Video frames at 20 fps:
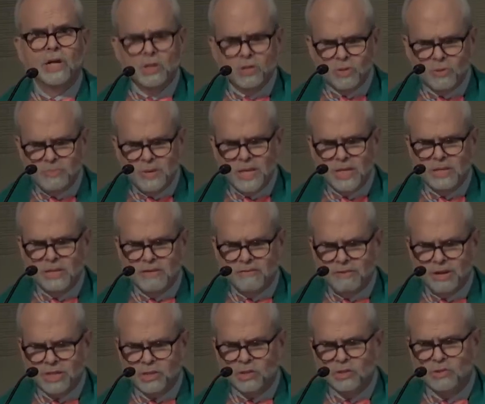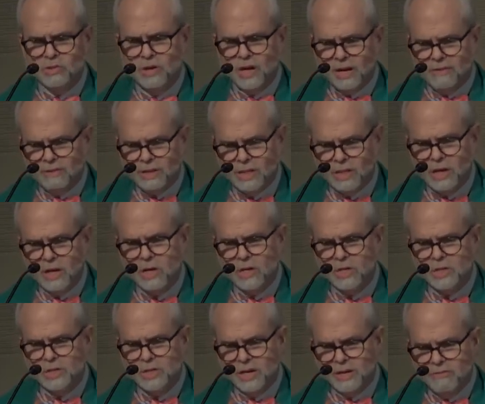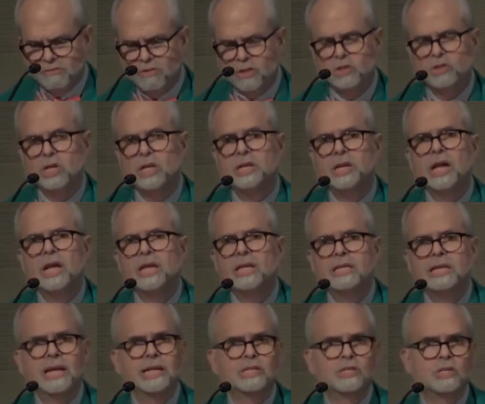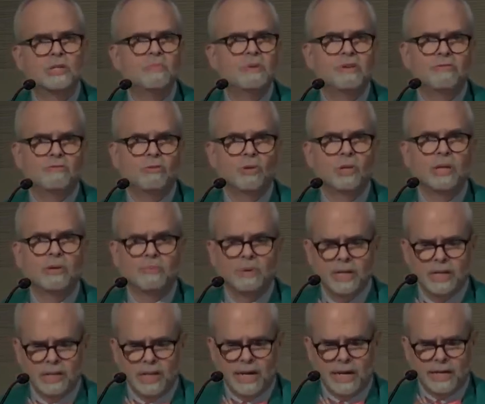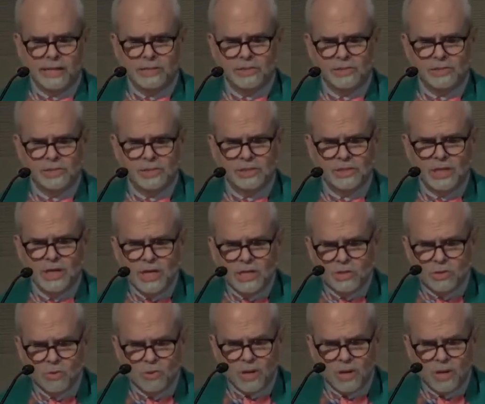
to be the vessel of a large vision yet to be fully realized. So a